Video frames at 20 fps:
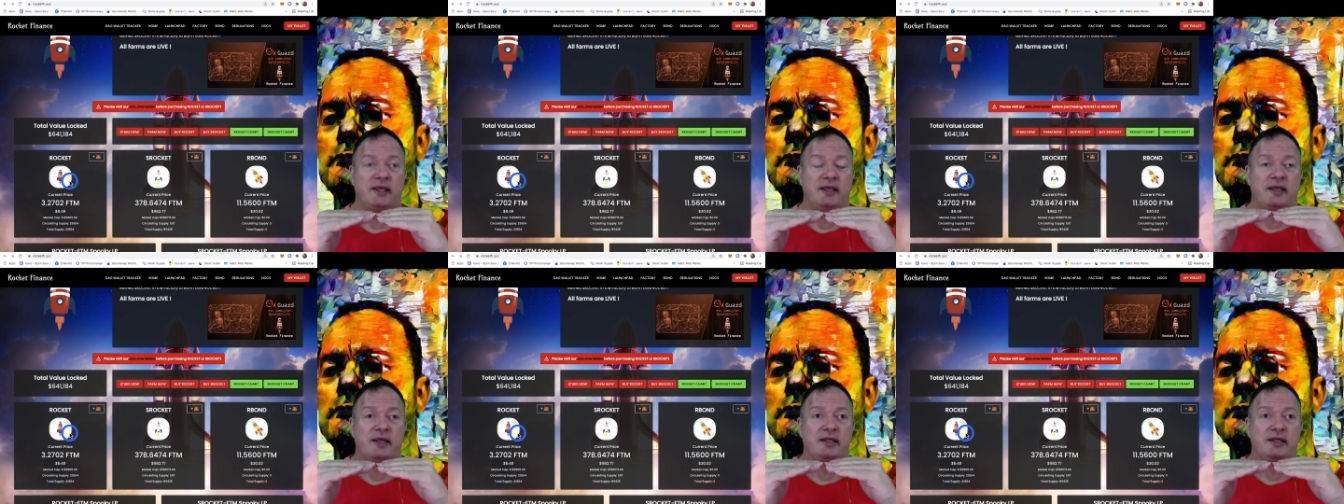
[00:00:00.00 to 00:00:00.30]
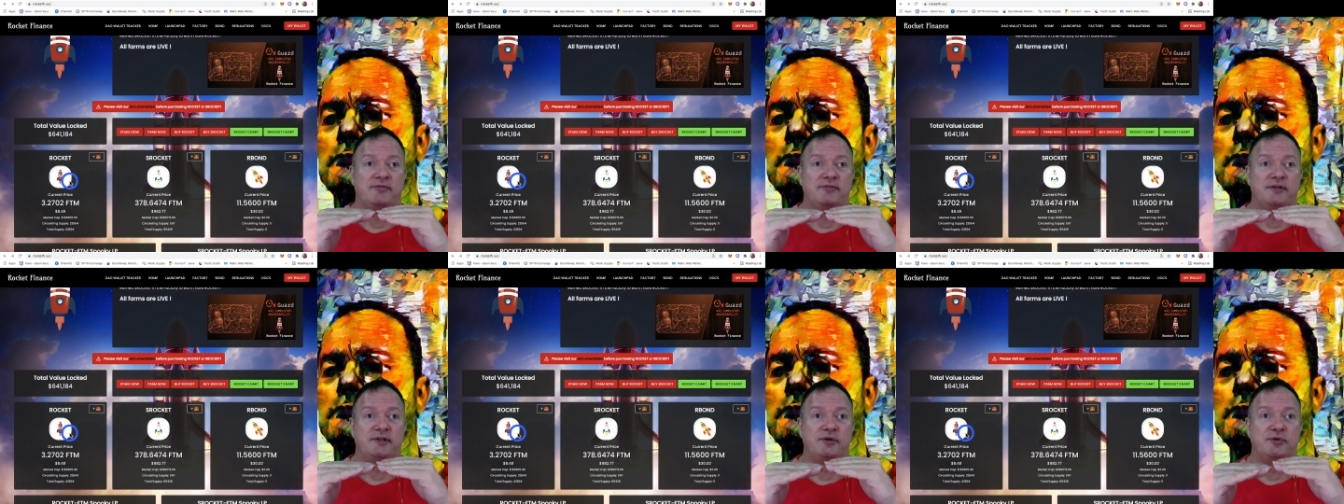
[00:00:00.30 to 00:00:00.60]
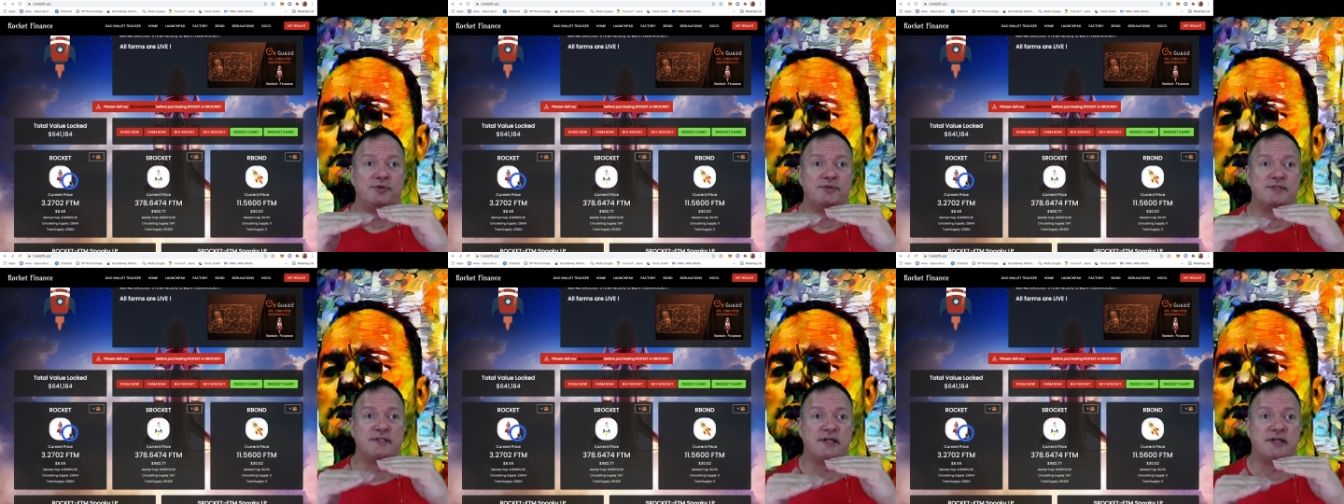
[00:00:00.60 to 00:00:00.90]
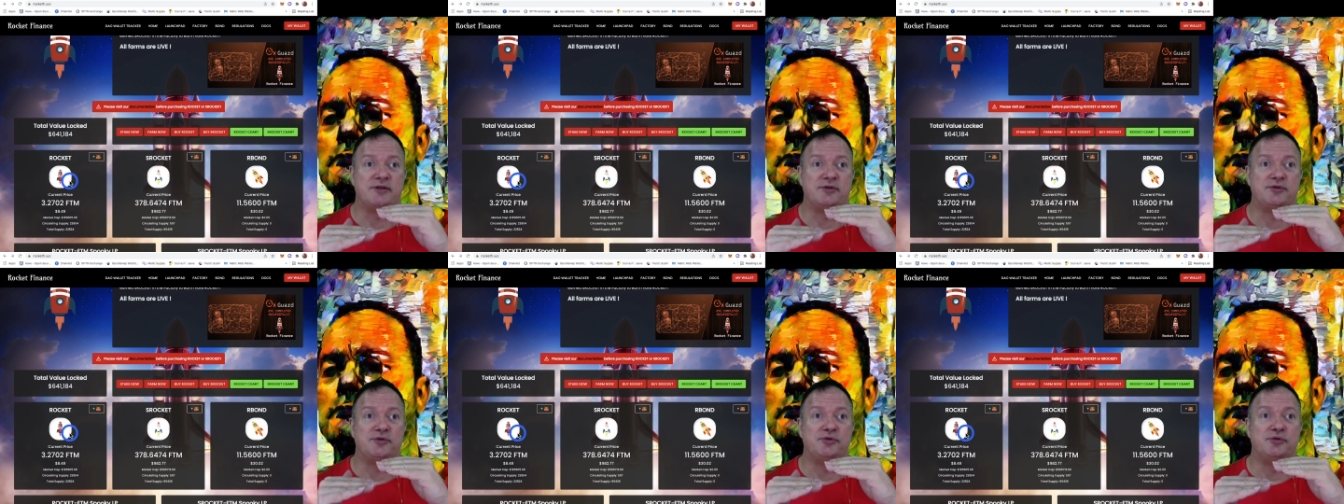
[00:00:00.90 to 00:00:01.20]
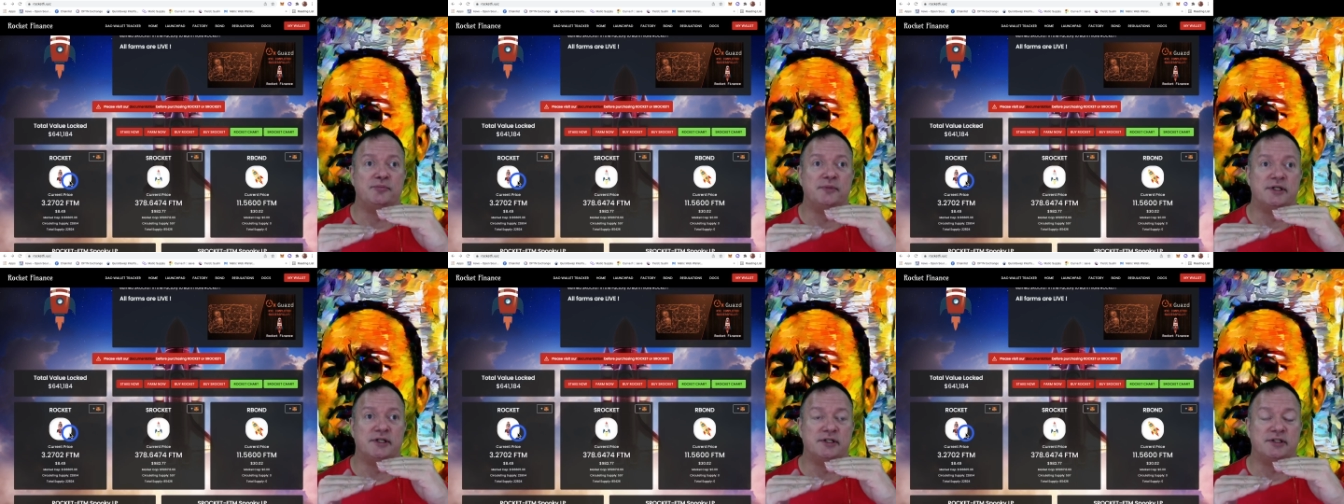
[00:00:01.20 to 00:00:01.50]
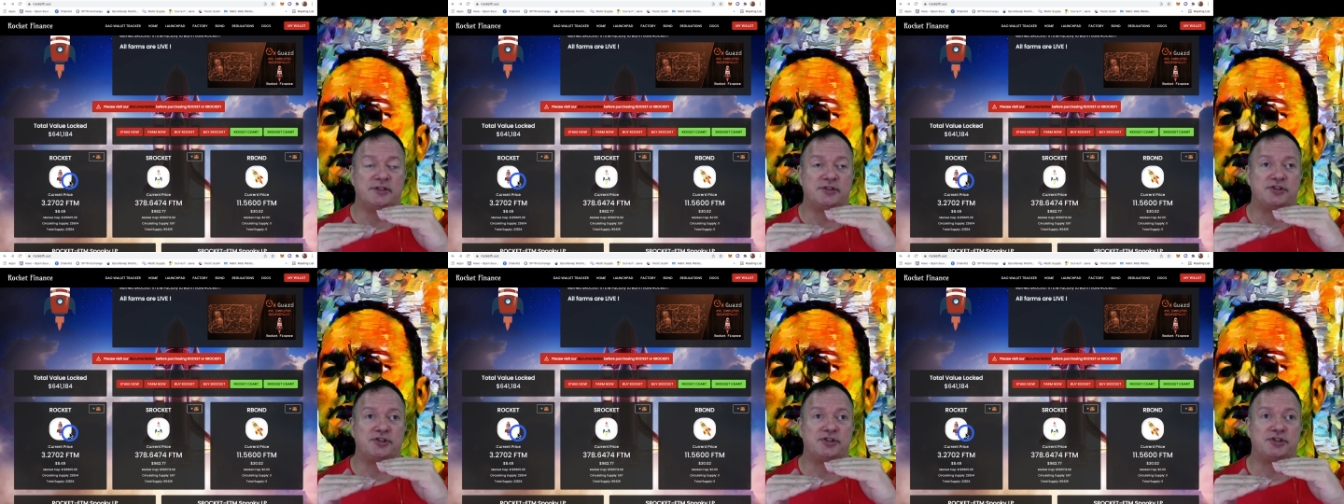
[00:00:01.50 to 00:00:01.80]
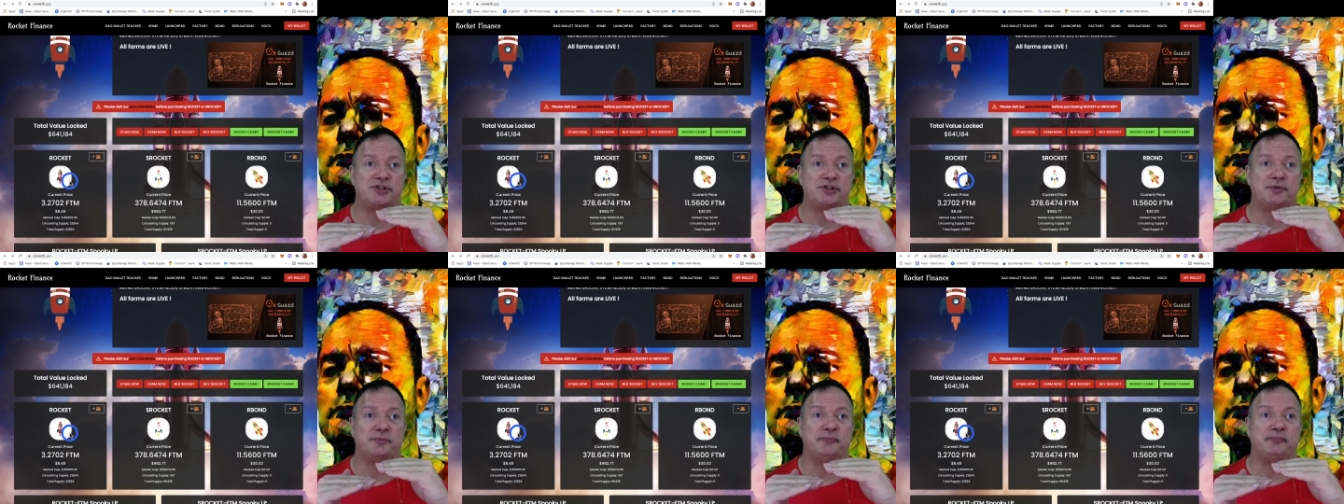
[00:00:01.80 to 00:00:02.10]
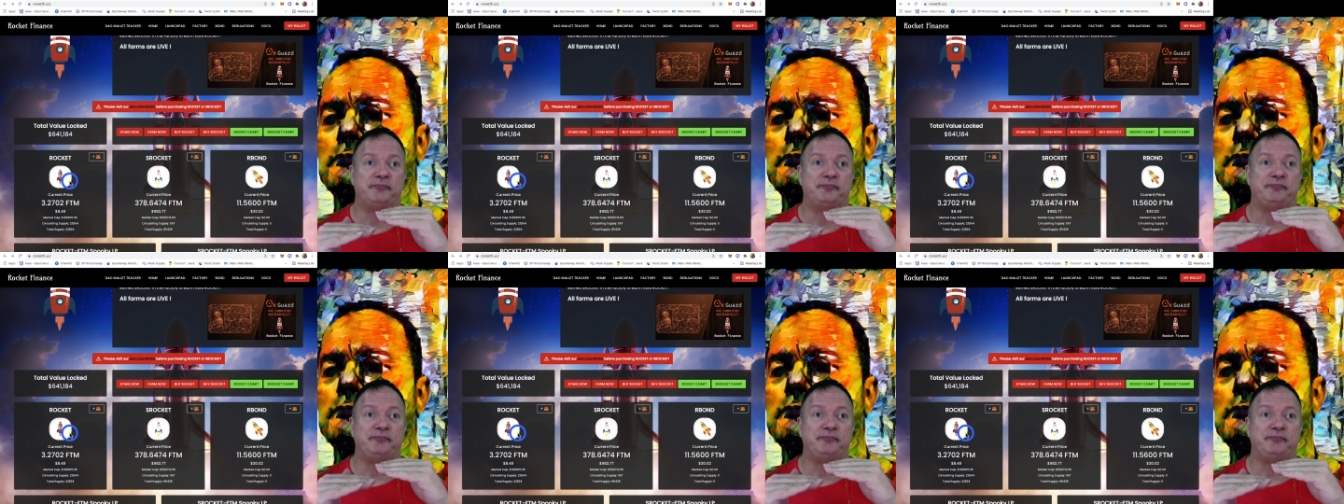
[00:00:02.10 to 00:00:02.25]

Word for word: And if it goes down too much,